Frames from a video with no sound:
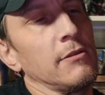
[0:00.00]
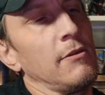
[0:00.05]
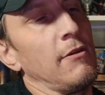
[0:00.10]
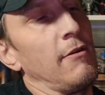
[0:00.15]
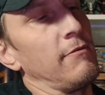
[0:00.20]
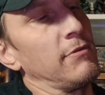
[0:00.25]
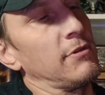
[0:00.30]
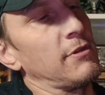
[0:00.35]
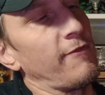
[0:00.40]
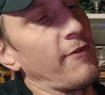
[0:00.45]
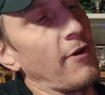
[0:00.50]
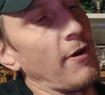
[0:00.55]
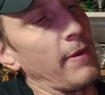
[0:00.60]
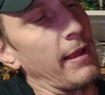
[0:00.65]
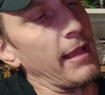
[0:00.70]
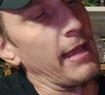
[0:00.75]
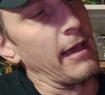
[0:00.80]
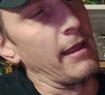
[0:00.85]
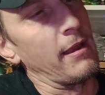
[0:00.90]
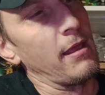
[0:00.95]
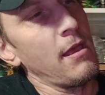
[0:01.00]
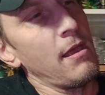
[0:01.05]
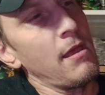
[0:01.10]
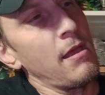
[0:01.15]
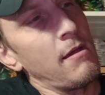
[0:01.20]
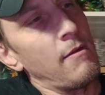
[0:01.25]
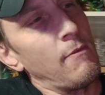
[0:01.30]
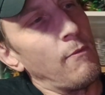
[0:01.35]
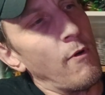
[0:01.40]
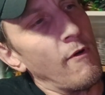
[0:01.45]
So far we got
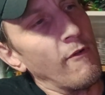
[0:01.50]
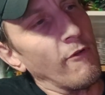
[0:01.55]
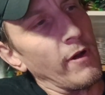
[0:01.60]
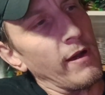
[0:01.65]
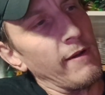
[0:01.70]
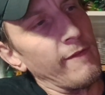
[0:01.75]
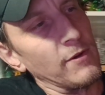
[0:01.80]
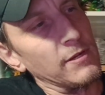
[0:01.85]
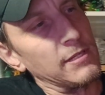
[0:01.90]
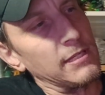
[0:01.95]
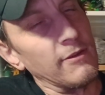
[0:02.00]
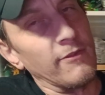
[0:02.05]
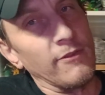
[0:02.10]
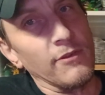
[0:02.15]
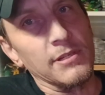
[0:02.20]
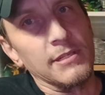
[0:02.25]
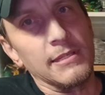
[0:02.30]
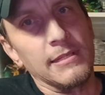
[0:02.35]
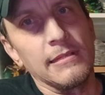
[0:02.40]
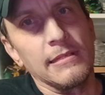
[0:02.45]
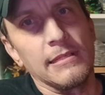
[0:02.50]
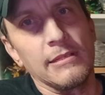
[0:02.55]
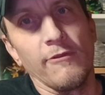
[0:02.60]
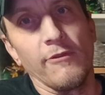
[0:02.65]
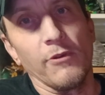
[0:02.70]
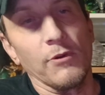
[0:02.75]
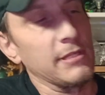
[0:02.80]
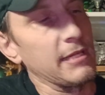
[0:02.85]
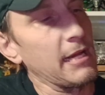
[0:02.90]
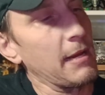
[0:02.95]
Wolverine vs.
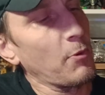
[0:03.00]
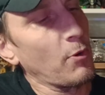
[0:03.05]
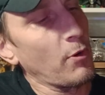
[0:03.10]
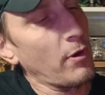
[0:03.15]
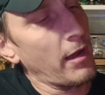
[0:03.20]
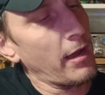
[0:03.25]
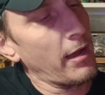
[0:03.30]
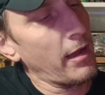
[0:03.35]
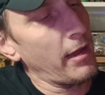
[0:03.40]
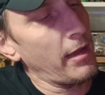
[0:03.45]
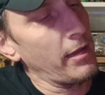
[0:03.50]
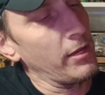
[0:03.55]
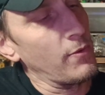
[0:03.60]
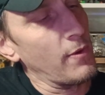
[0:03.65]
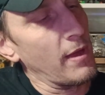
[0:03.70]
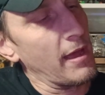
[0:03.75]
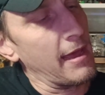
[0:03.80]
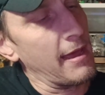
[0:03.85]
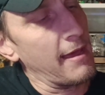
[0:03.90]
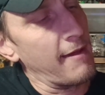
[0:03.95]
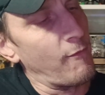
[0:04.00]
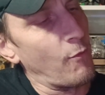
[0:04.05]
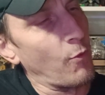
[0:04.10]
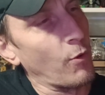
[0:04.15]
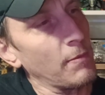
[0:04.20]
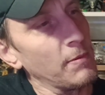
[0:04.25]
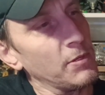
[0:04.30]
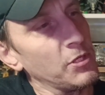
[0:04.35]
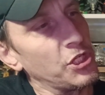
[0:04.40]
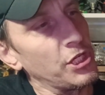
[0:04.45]
Silver Samurai. You have
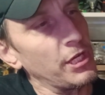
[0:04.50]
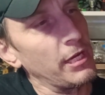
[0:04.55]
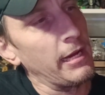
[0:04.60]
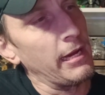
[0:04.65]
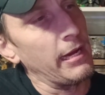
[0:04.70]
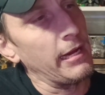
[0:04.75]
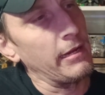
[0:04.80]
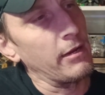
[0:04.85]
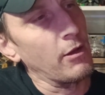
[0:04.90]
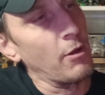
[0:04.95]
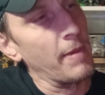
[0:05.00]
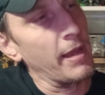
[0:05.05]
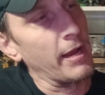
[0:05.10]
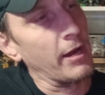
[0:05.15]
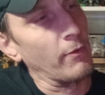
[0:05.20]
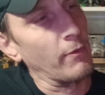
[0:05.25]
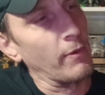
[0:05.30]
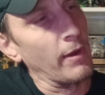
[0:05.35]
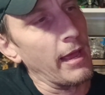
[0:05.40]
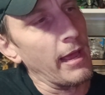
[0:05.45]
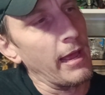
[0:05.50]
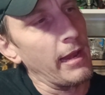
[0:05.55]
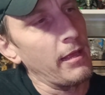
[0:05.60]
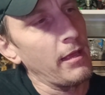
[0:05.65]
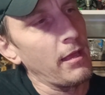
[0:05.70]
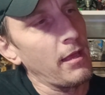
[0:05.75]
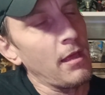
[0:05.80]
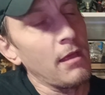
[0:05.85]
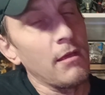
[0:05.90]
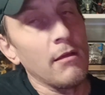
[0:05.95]
War Machine, Omega Red.
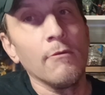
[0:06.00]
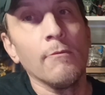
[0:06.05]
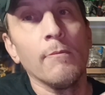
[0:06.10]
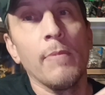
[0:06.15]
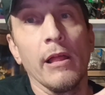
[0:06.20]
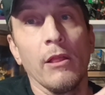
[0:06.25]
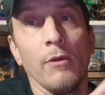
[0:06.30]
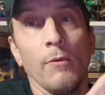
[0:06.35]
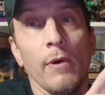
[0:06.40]
By